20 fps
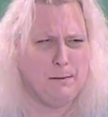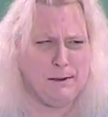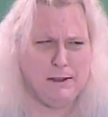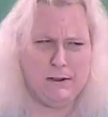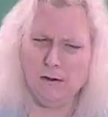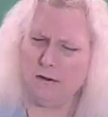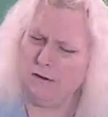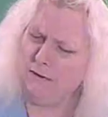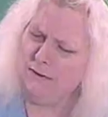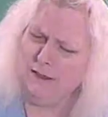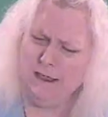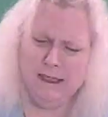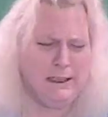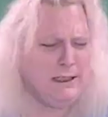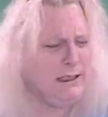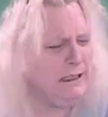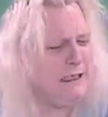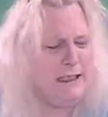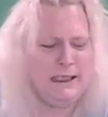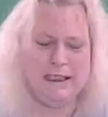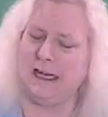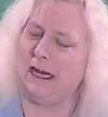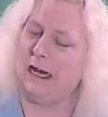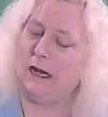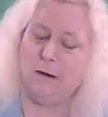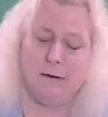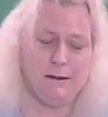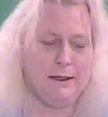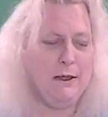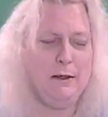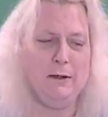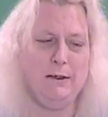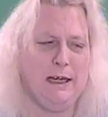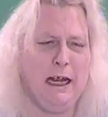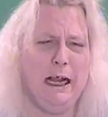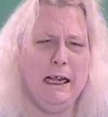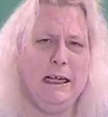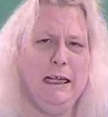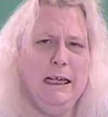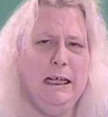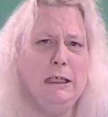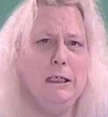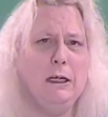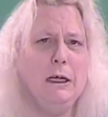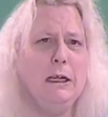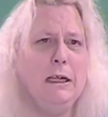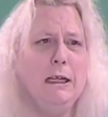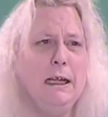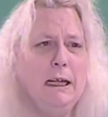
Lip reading: But there are things in this town that are not getting done.